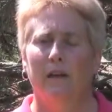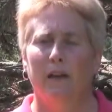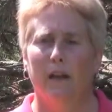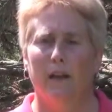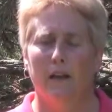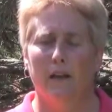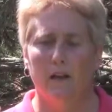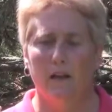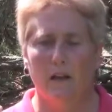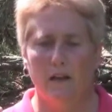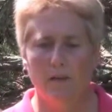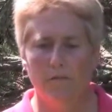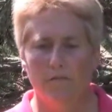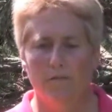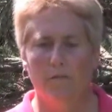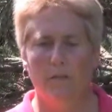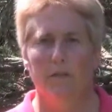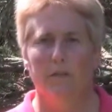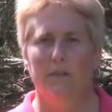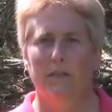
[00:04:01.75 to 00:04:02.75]
And if
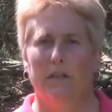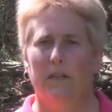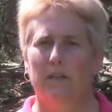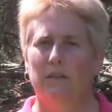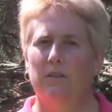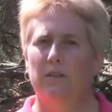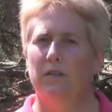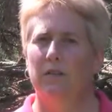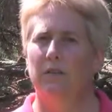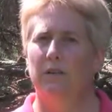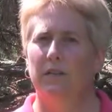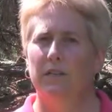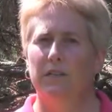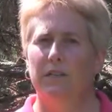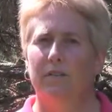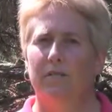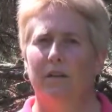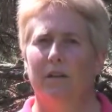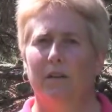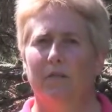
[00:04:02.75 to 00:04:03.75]
the second
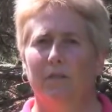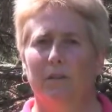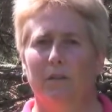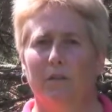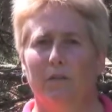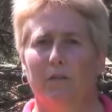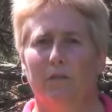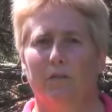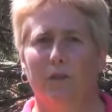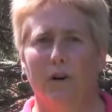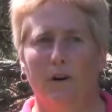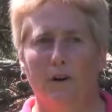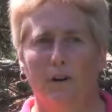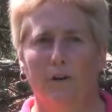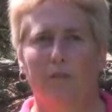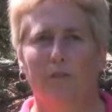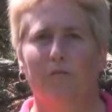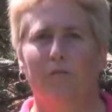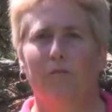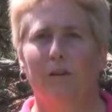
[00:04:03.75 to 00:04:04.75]
generation of aphids have
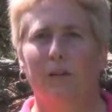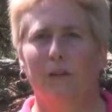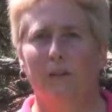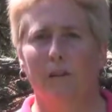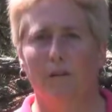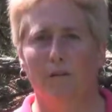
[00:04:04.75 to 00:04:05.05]
started to feed,